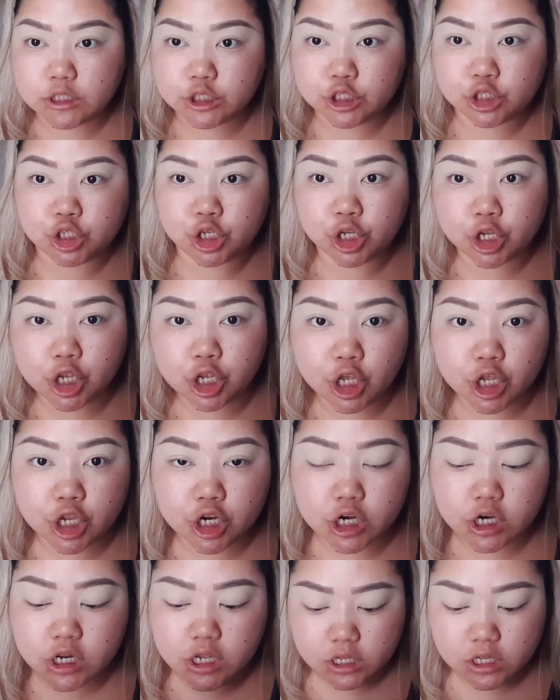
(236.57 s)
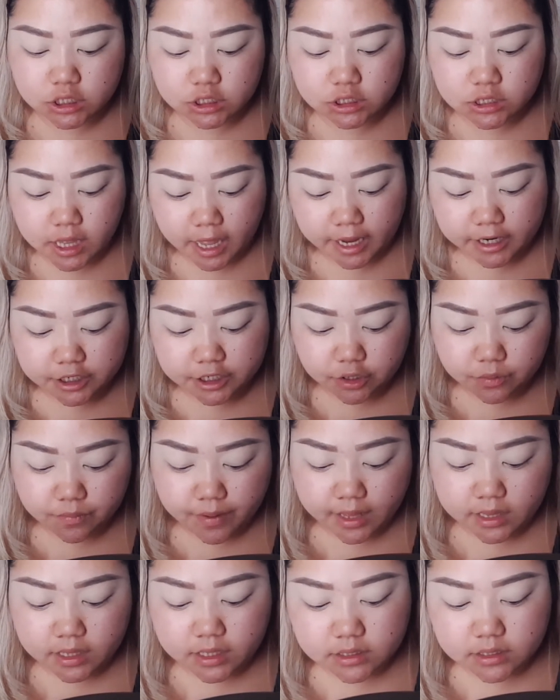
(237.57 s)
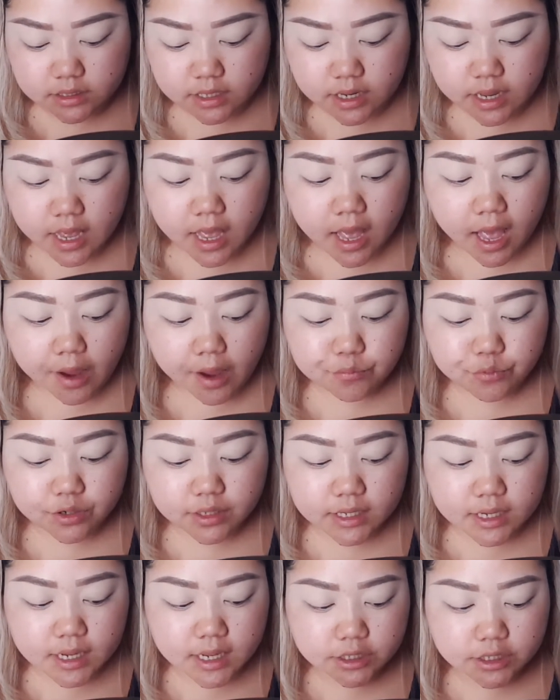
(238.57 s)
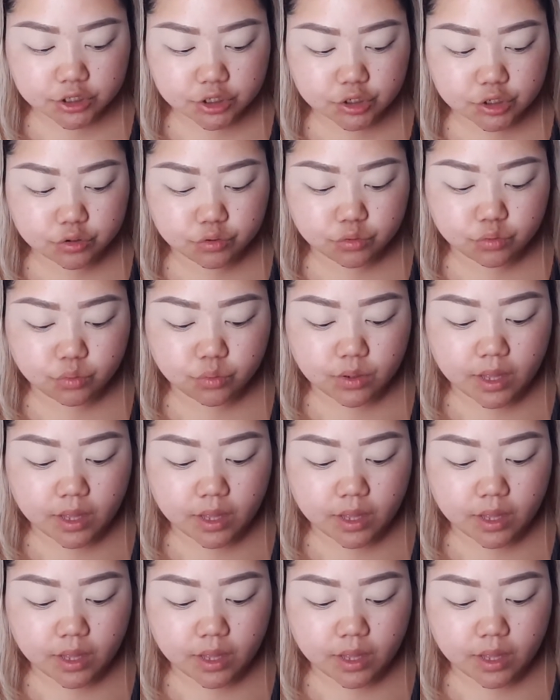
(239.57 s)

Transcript: Dig in to the eyeshadow palette. I'm really into